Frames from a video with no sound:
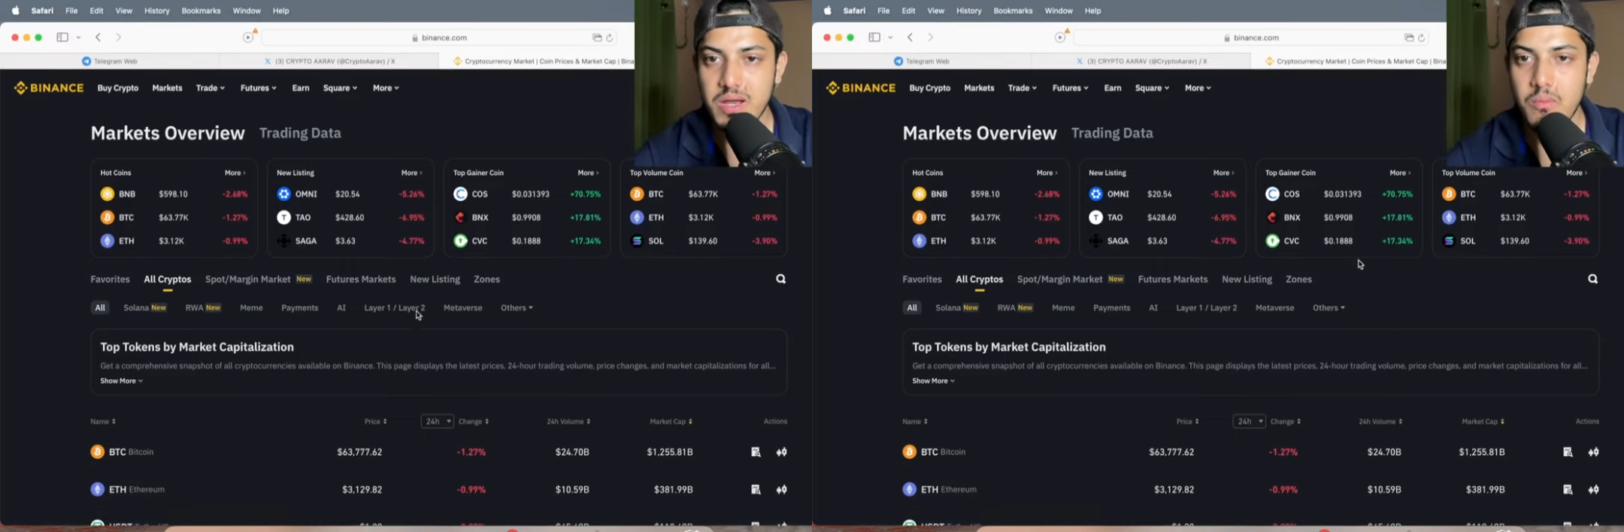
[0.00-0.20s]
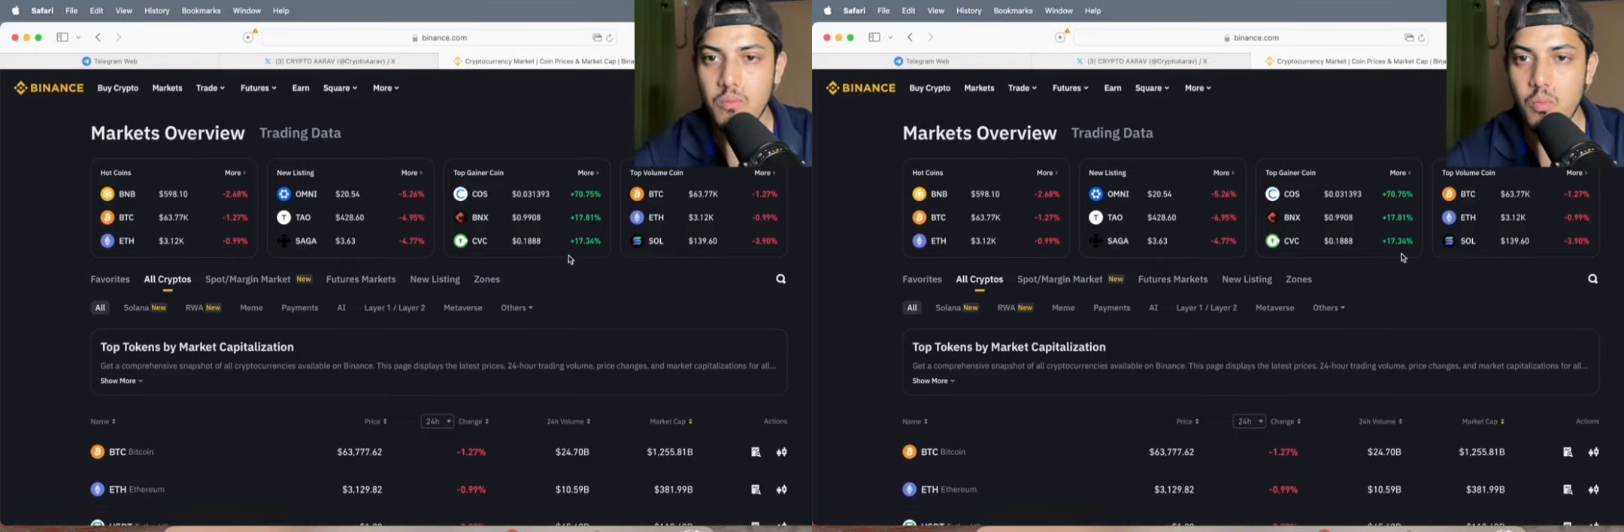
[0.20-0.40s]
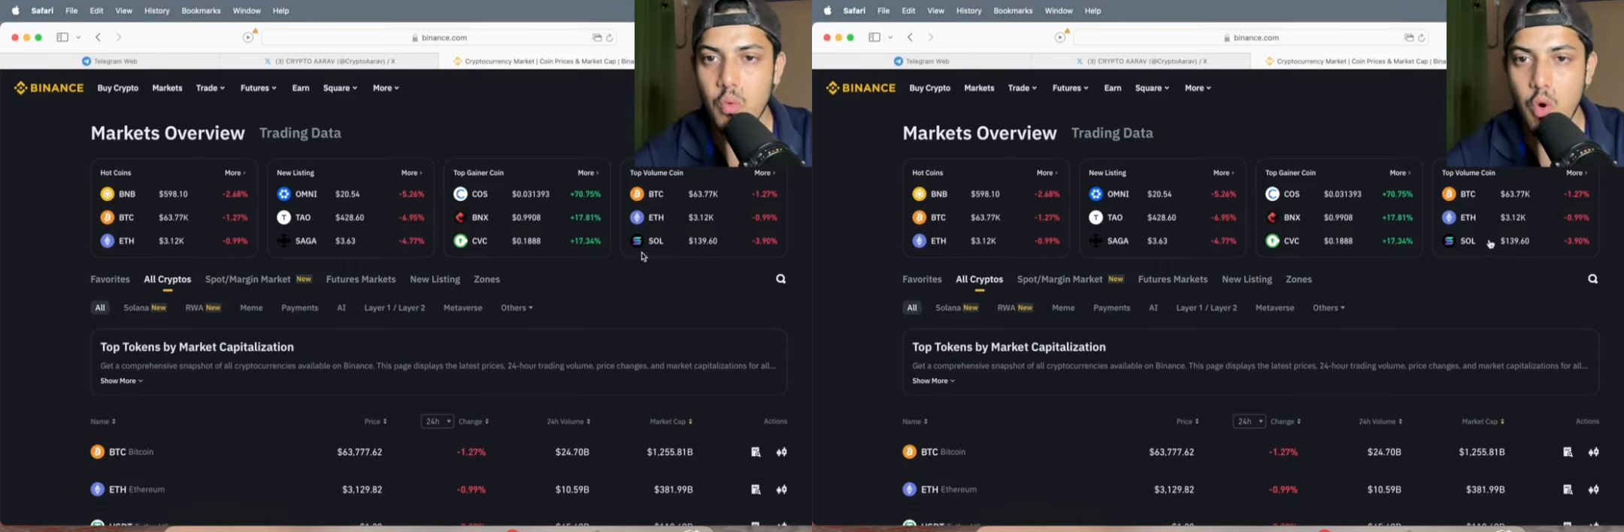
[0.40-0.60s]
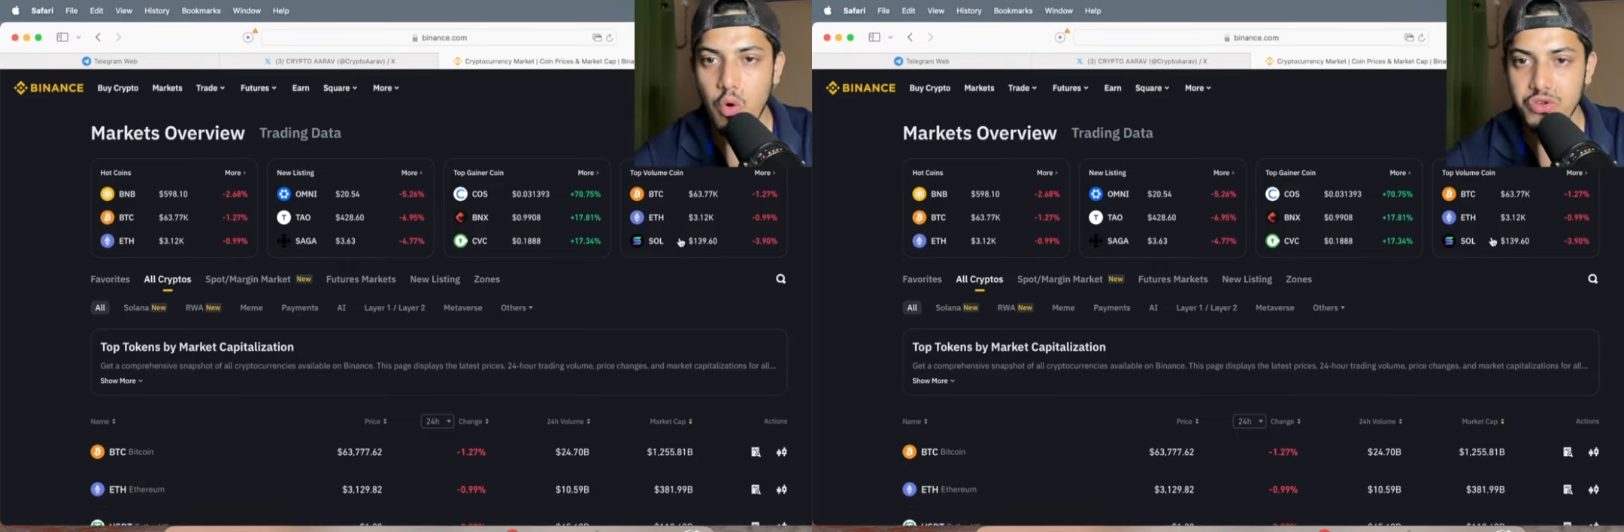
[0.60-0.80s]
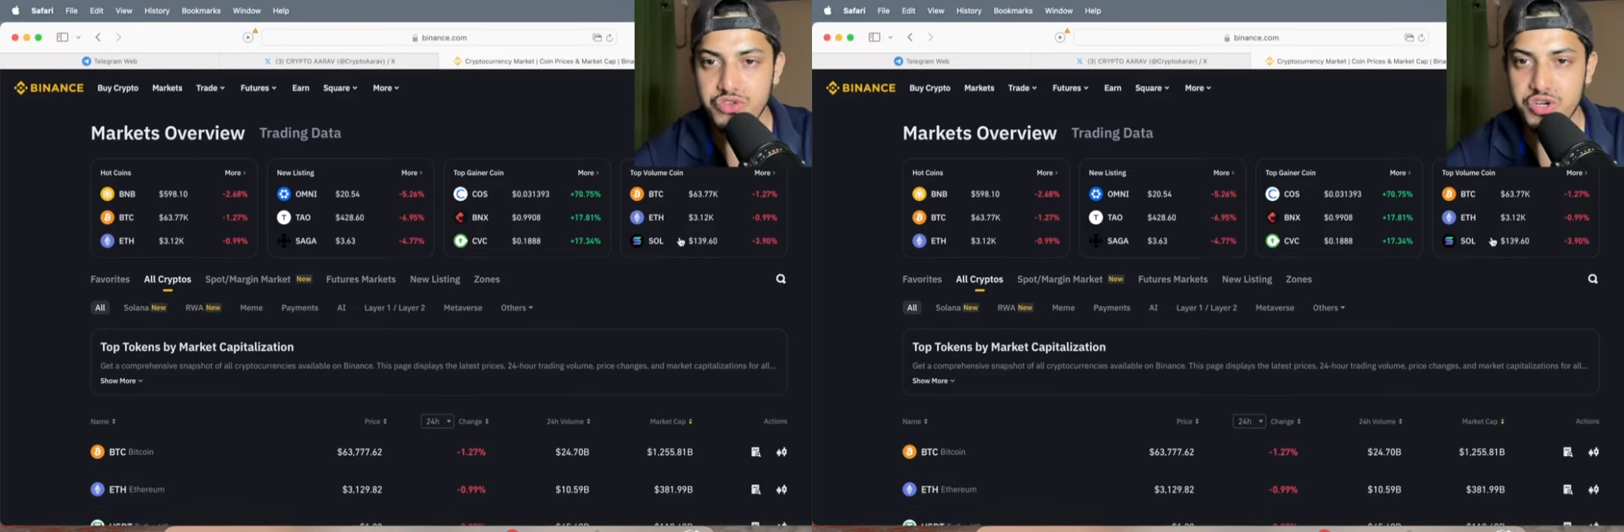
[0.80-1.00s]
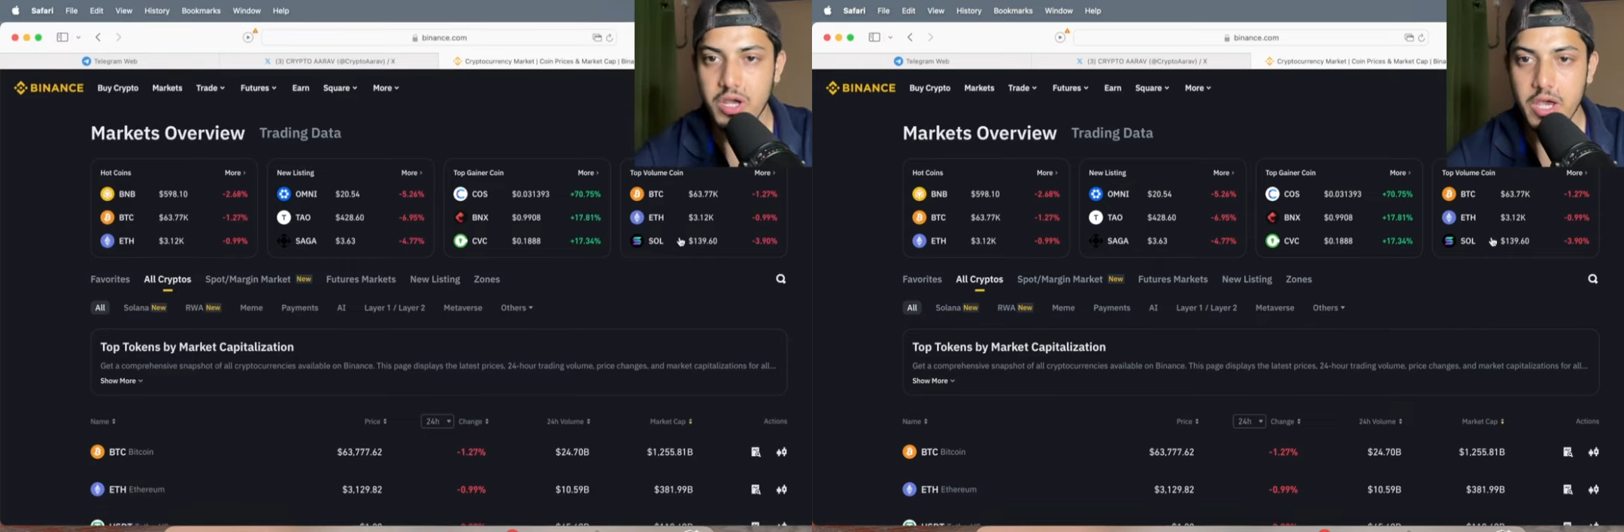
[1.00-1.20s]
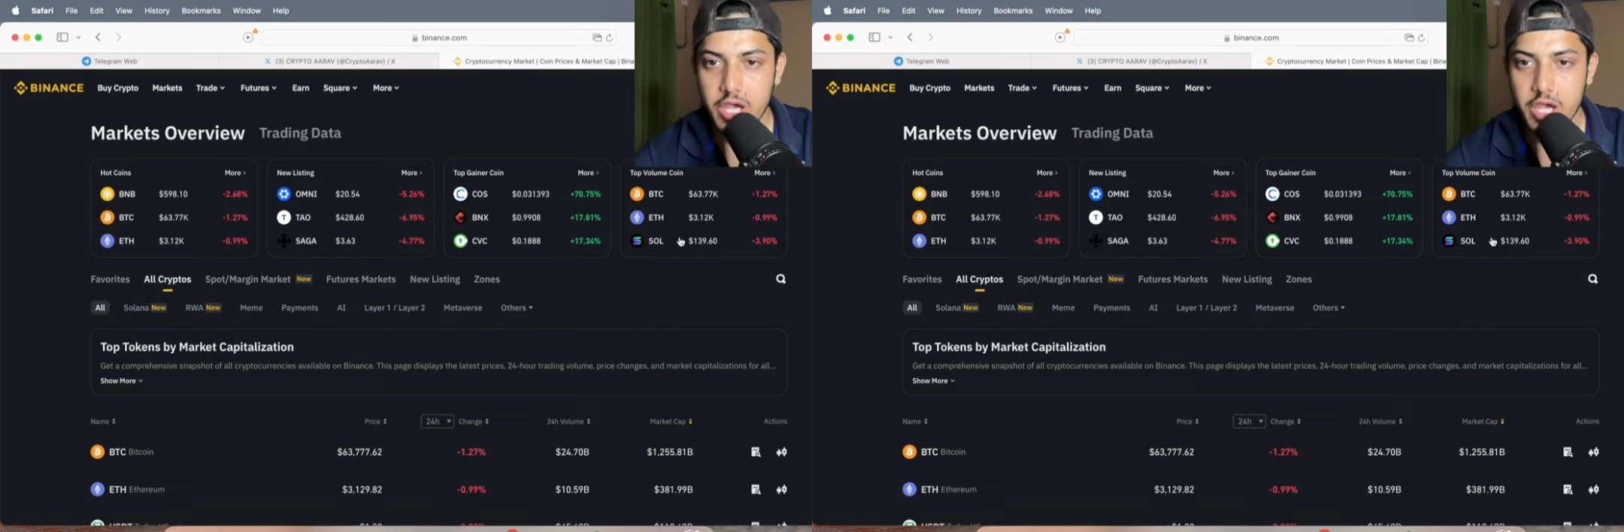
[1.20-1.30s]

the most